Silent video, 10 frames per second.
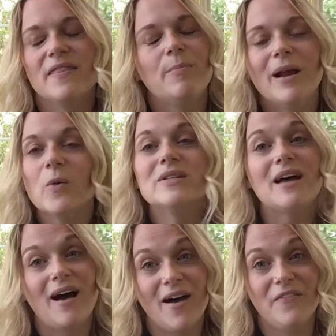The bear
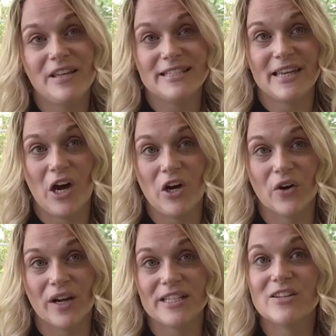was obviously
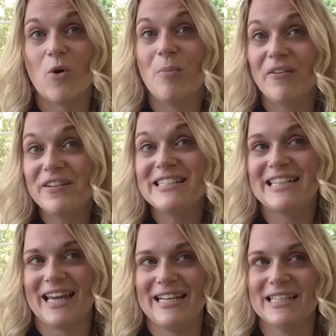hungry, so Muffin
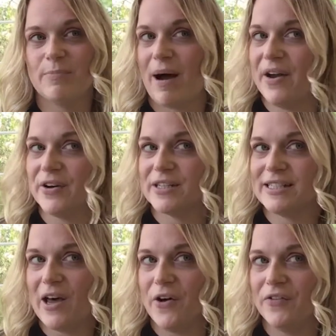takes it upon
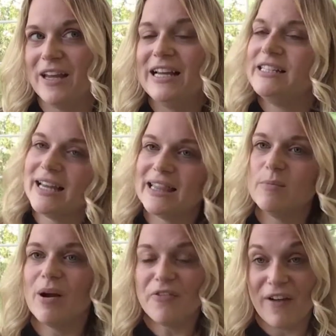herself to get the
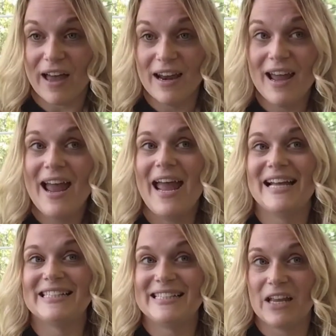bear fed
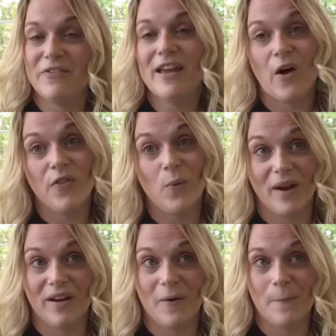and safely out the
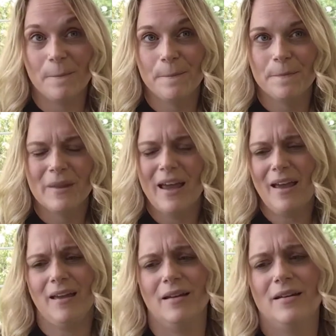window.
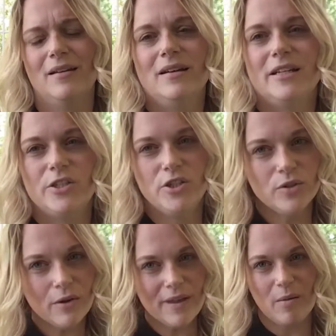Hey, did you
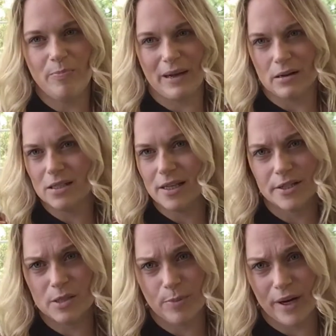know that bears like
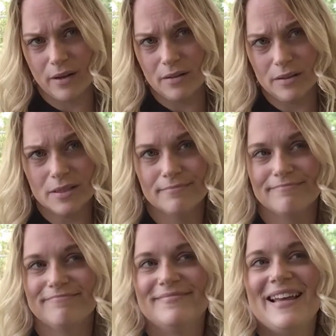
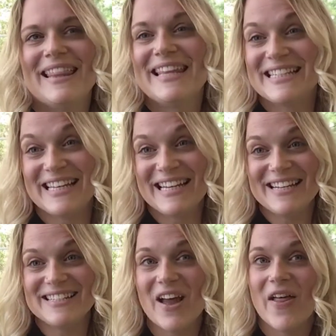sprinkles? This
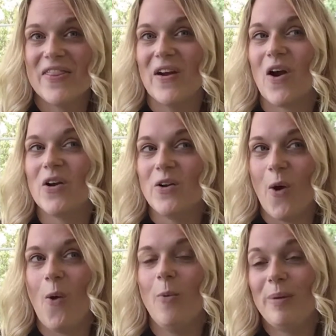is There Are
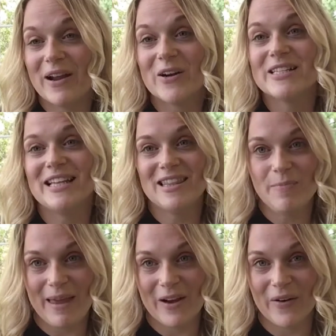No Bears in the
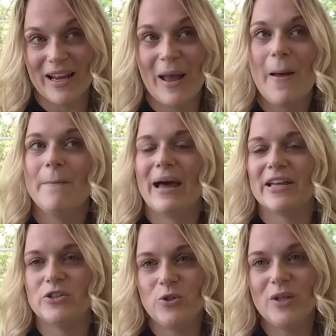Bakery by
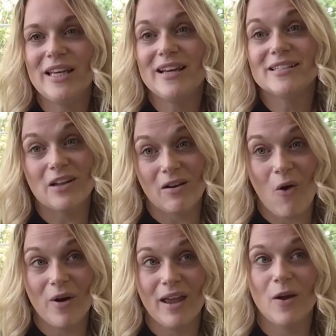Julia
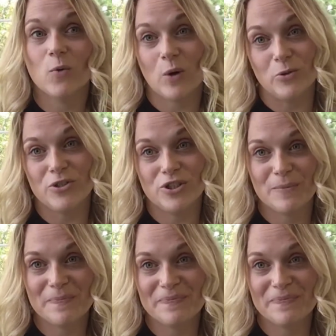Sarcone-Roach.